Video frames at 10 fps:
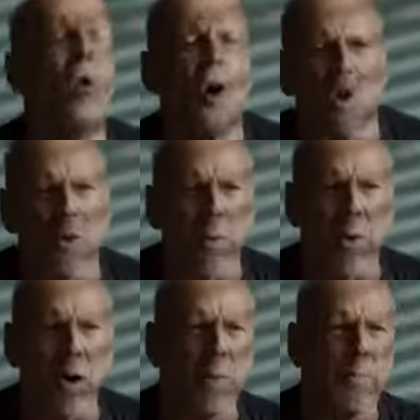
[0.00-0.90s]
all his
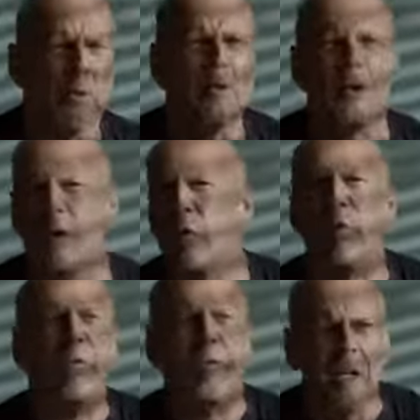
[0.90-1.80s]
apartment buildings are getting
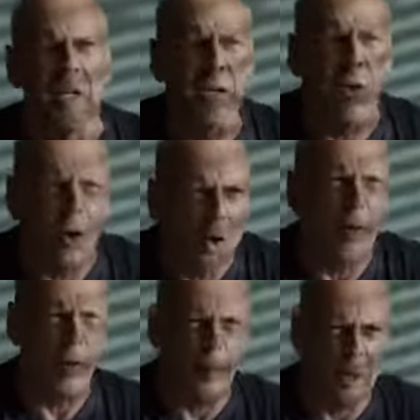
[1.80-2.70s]
graffiti all over the